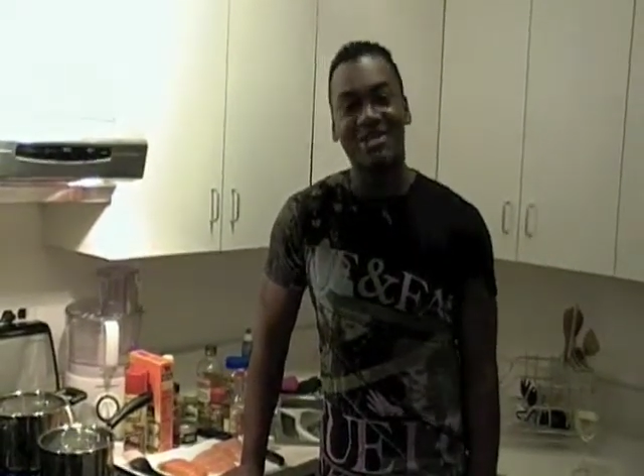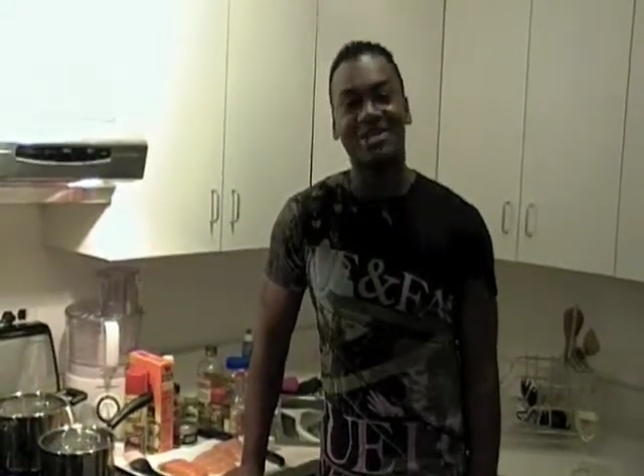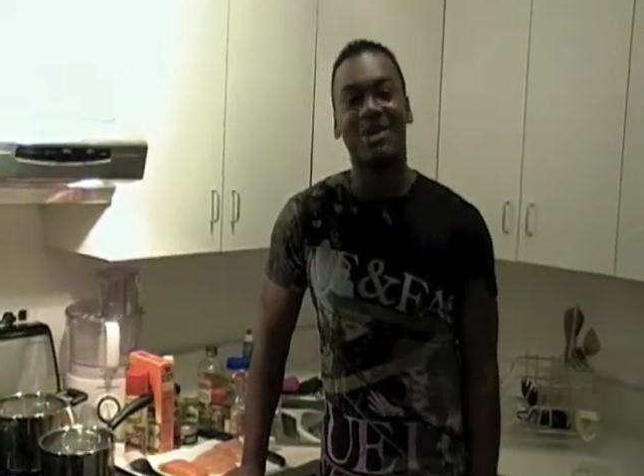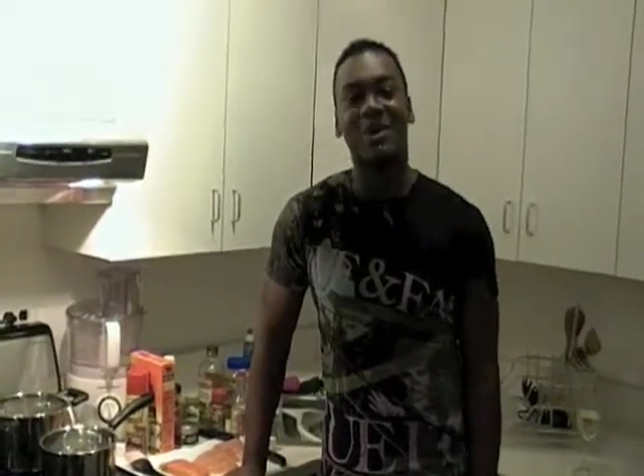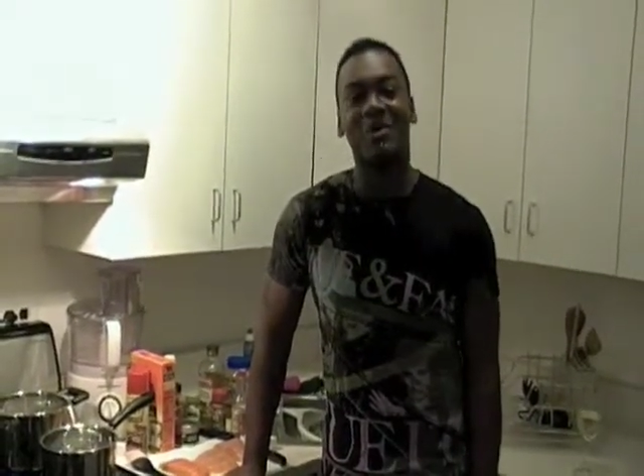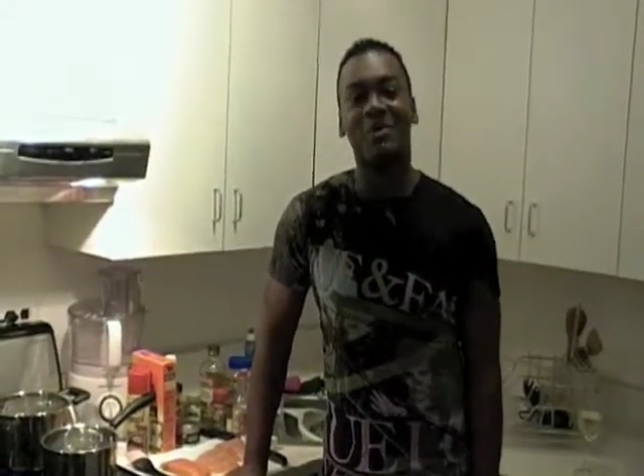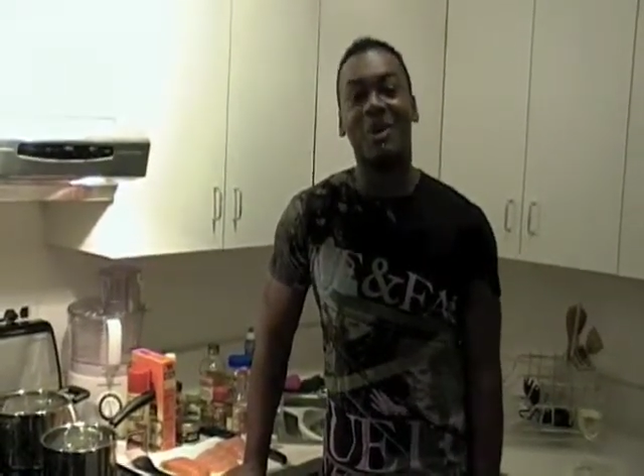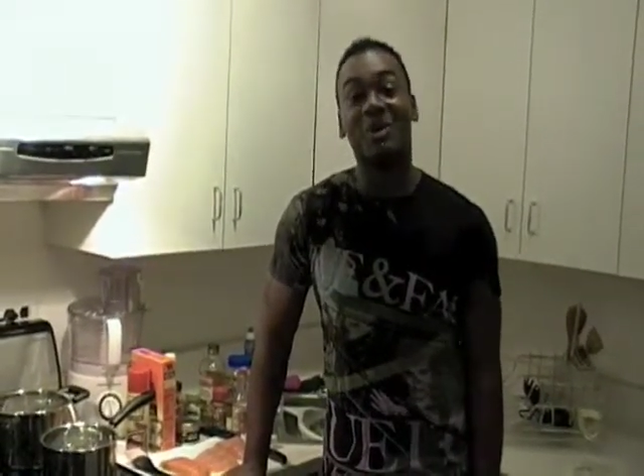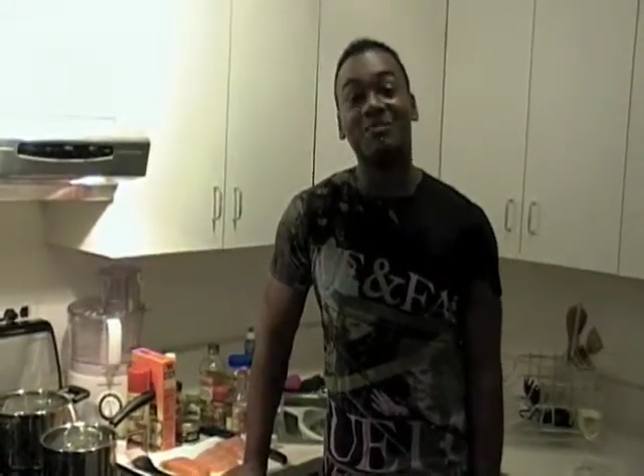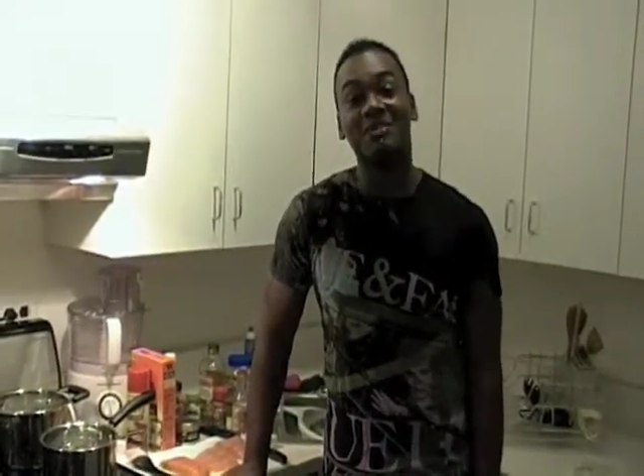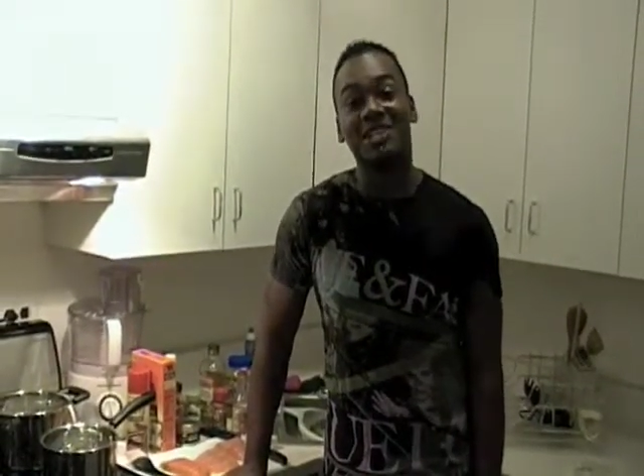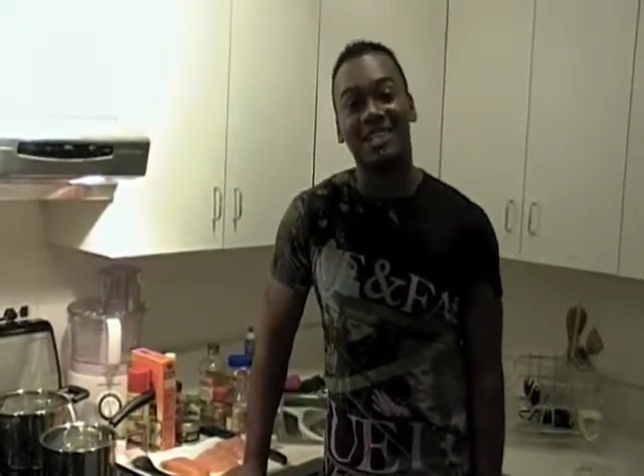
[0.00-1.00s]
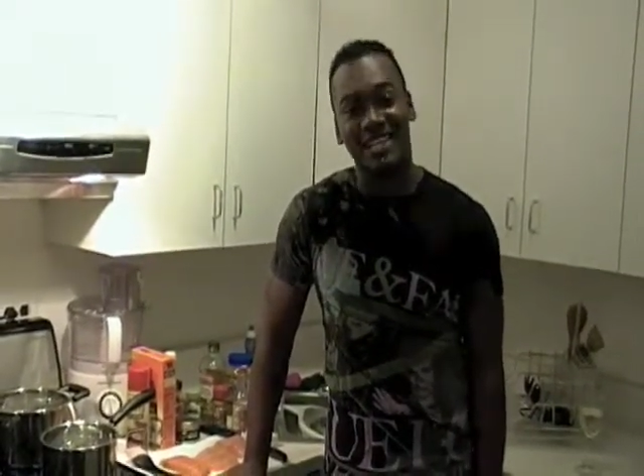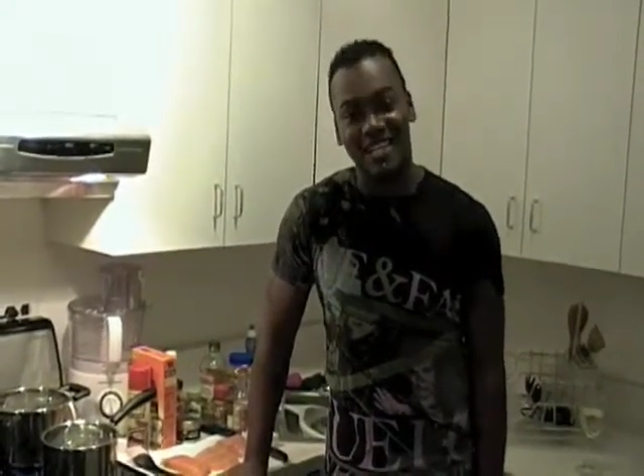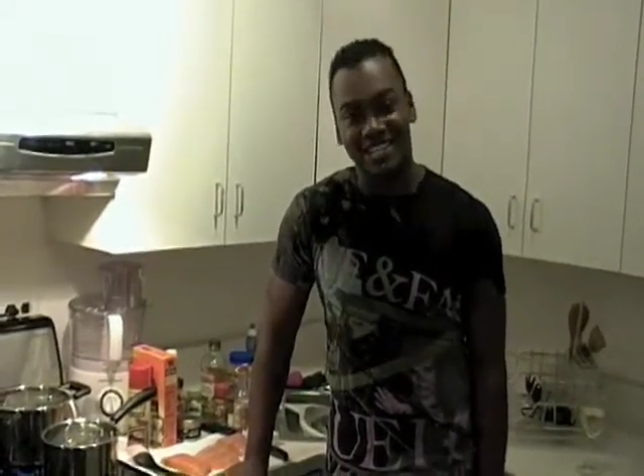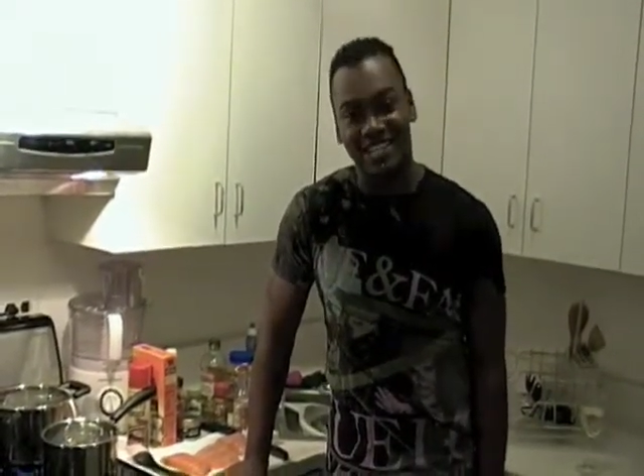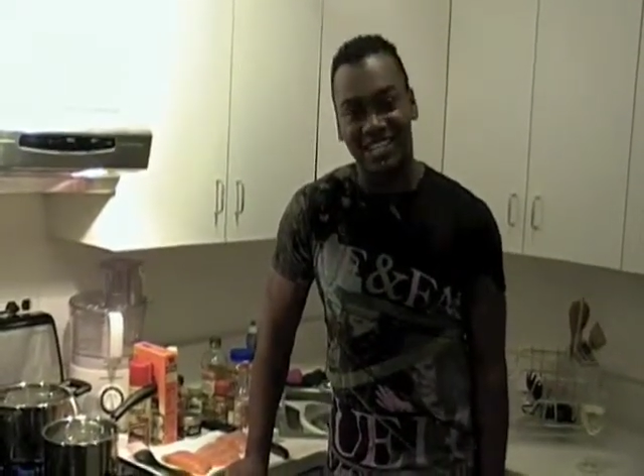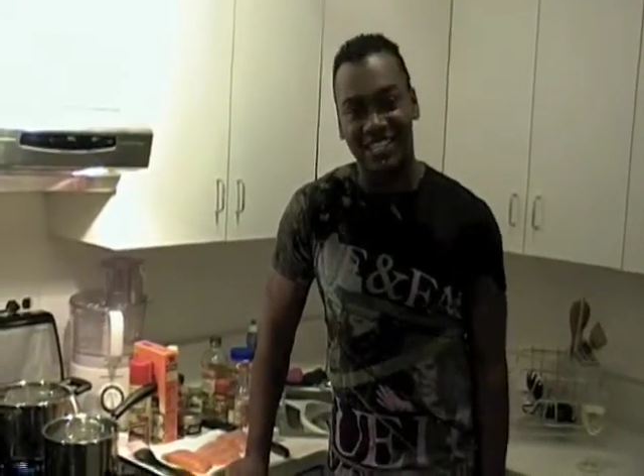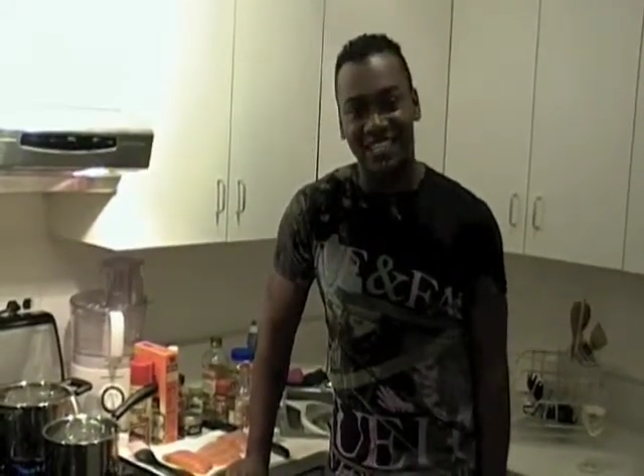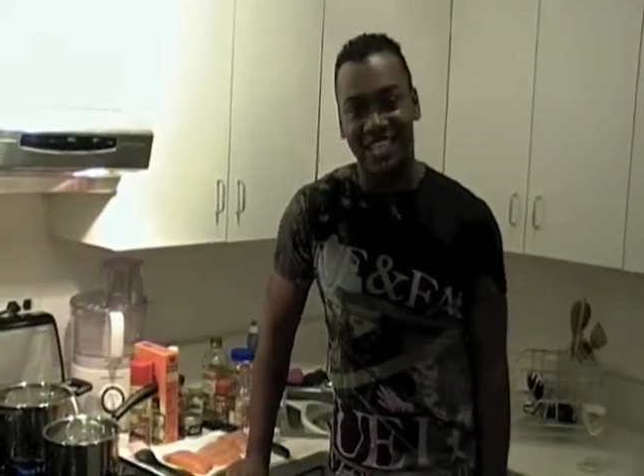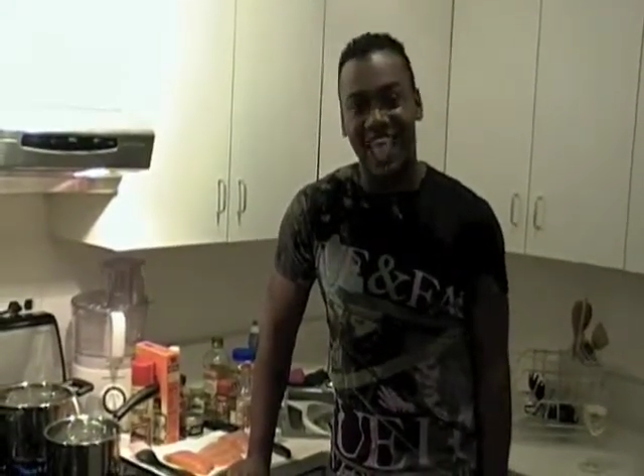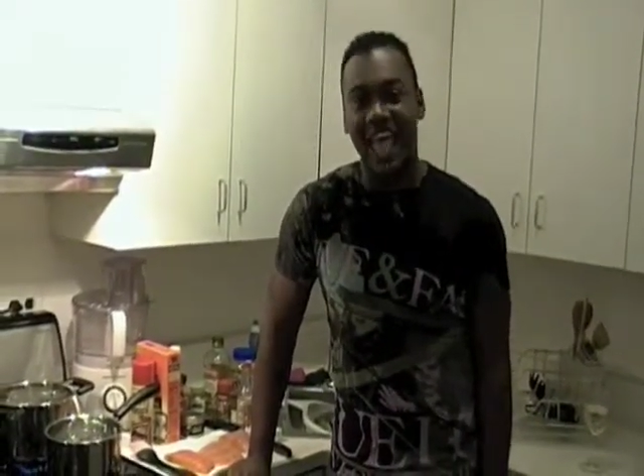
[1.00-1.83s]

So welcome to the kitchen.